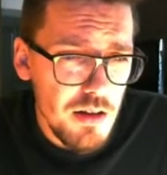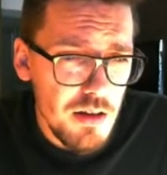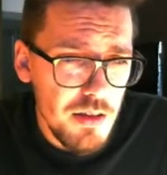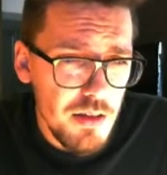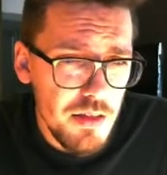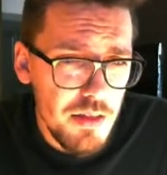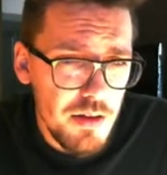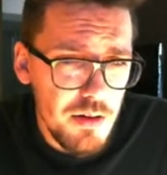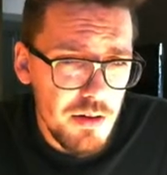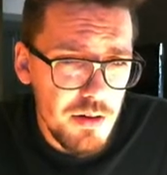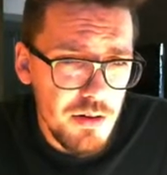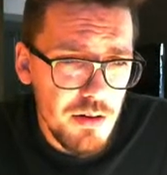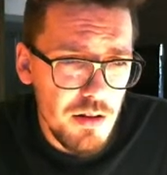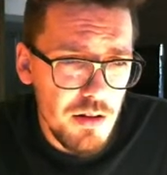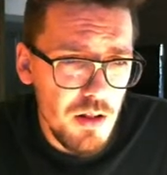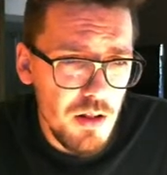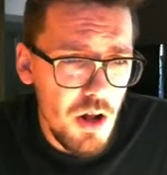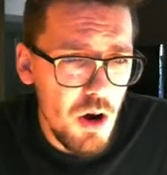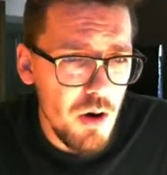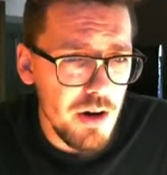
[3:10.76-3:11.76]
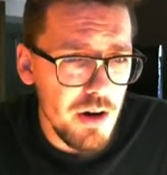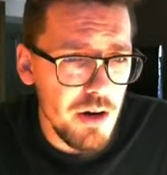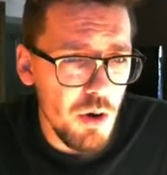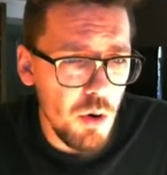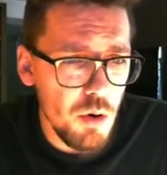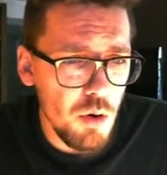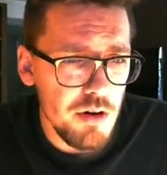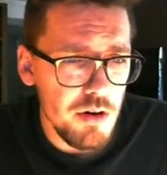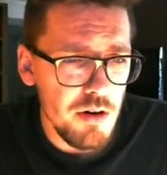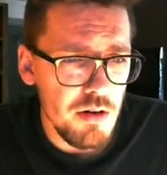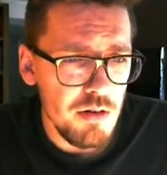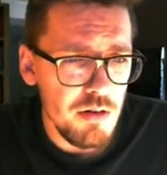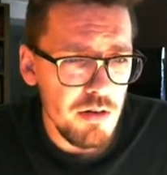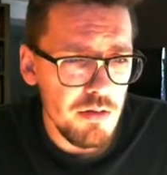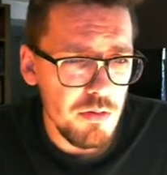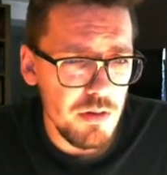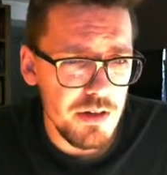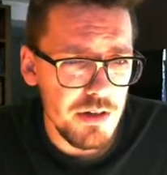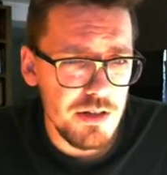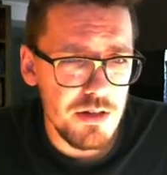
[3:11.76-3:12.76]
The law and order,
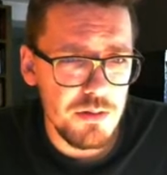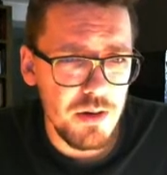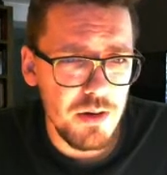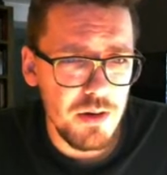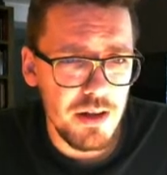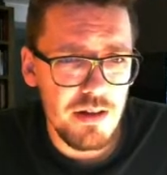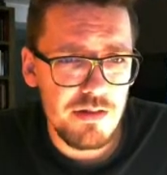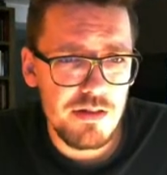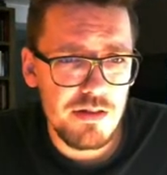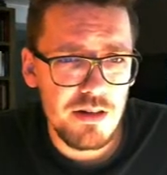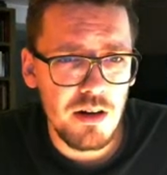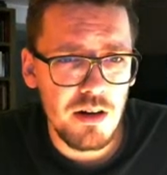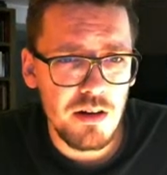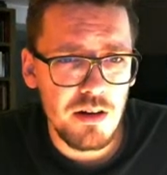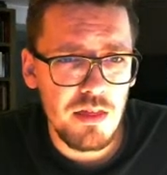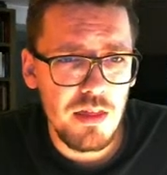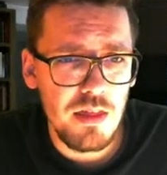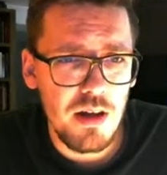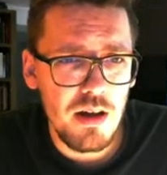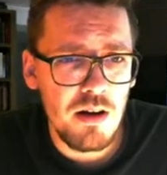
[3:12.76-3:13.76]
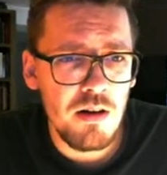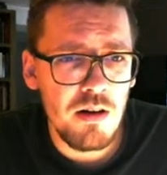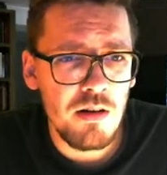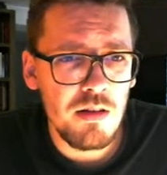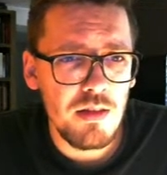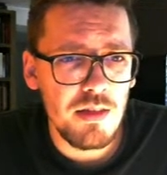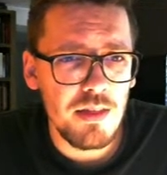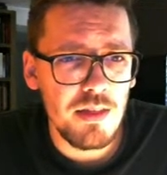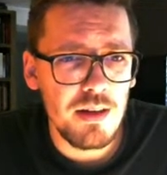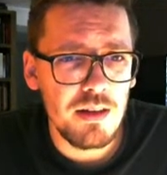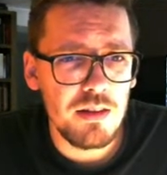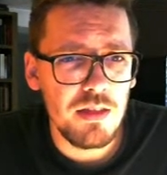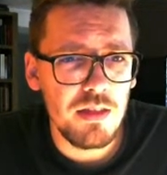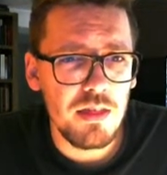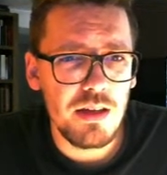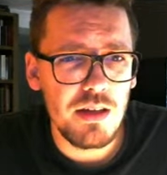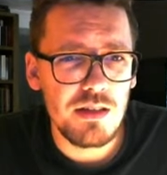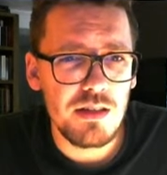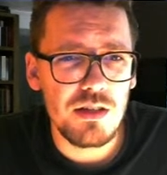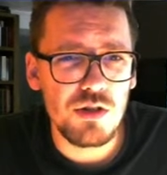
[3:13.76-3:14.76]
which is why there's a gun there. Then
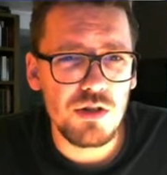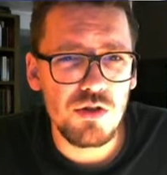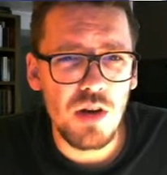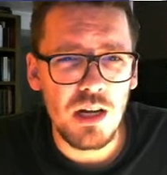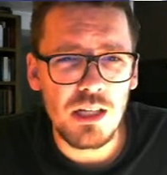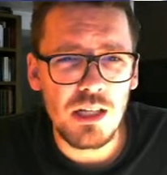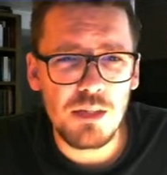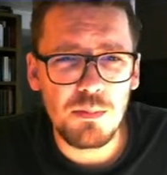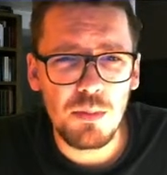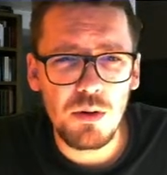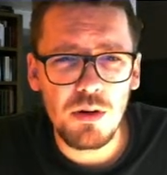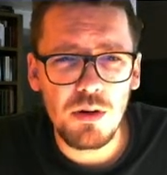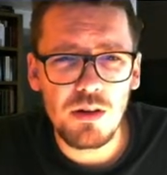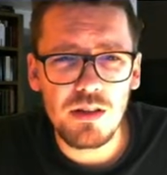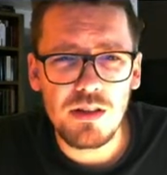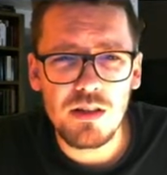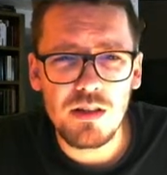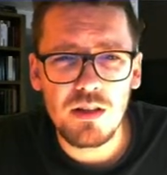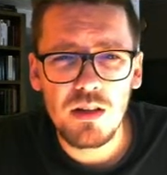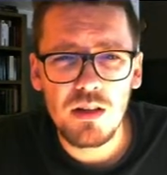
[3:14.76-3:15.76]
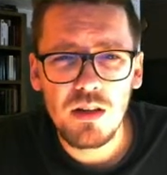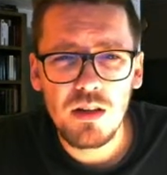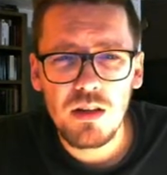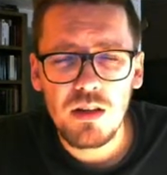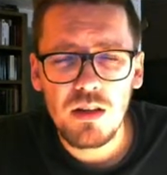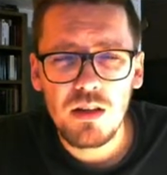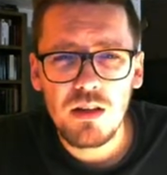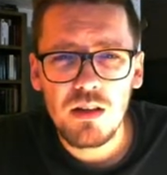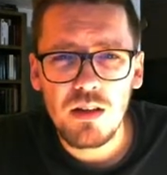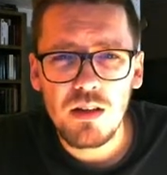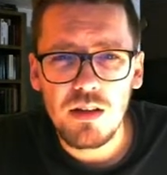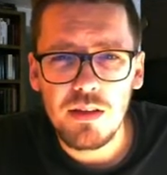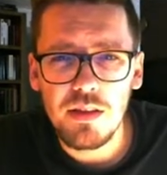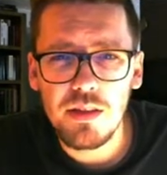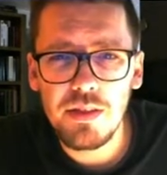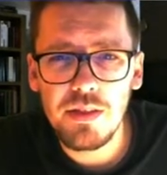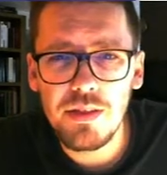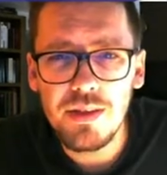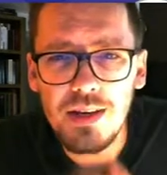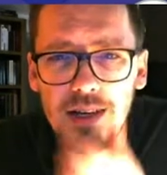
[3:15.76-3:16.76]
this is transport.
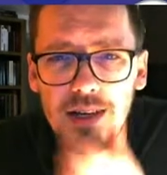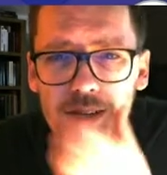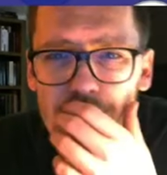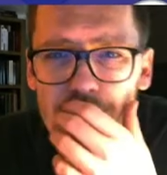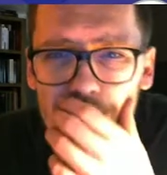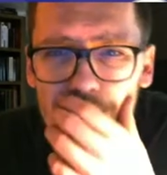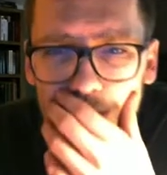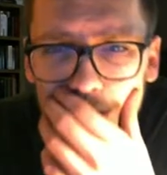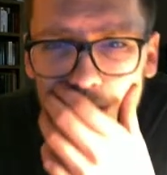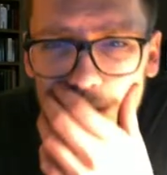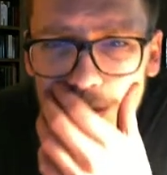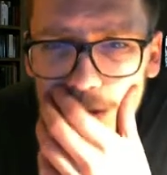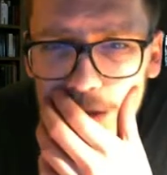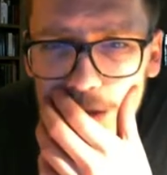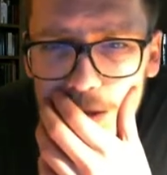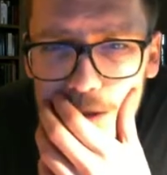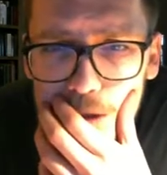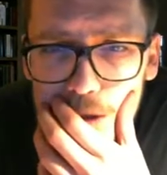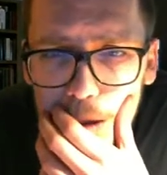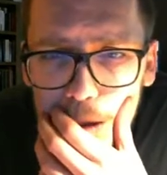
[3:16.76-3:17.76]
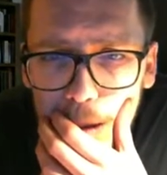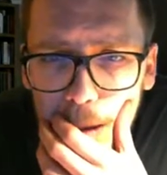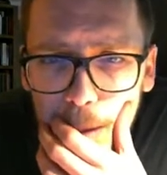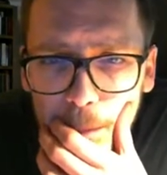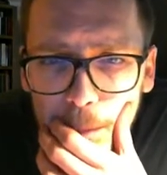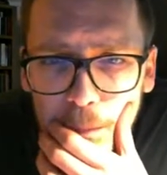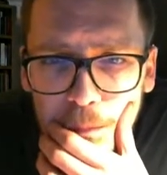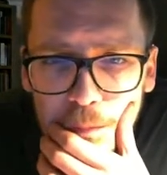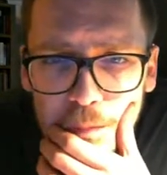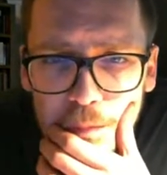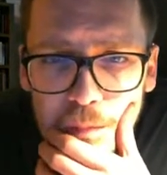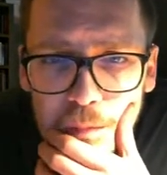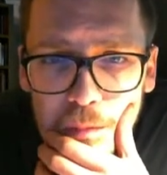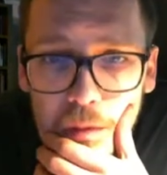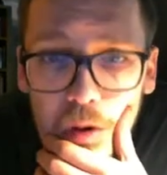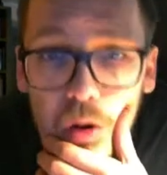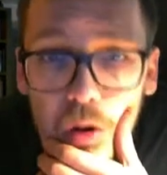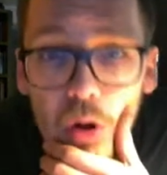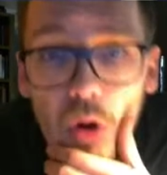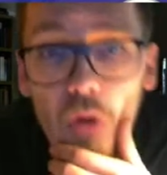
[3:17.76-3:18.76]
This is
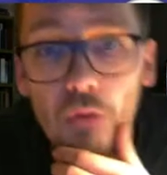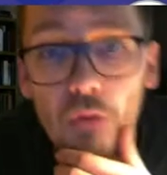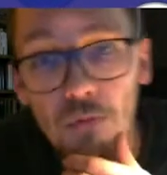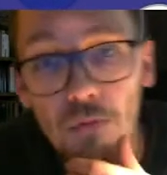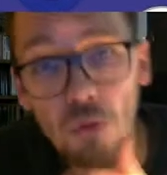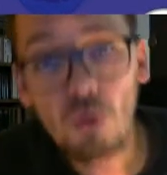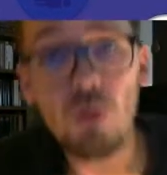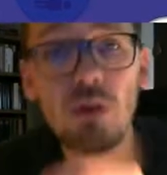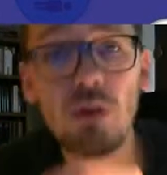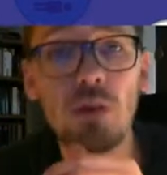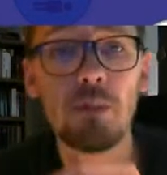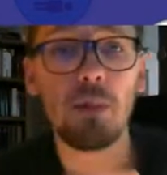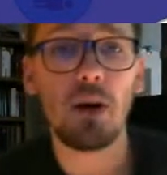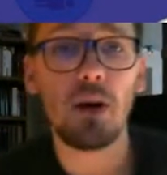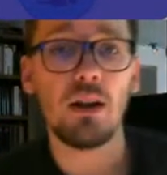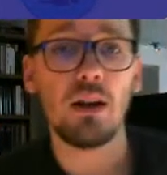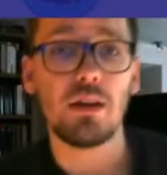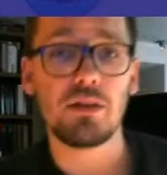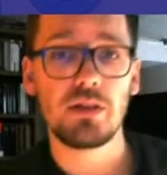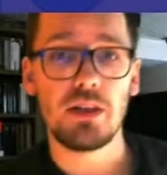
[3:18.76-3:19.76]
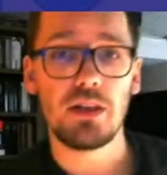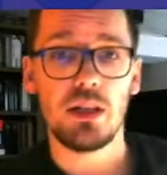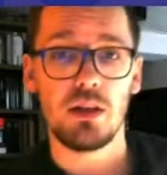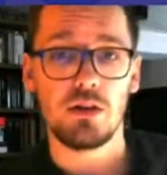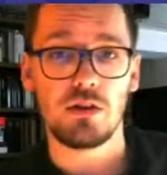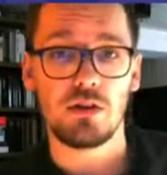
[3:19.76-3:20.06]
foreign policy.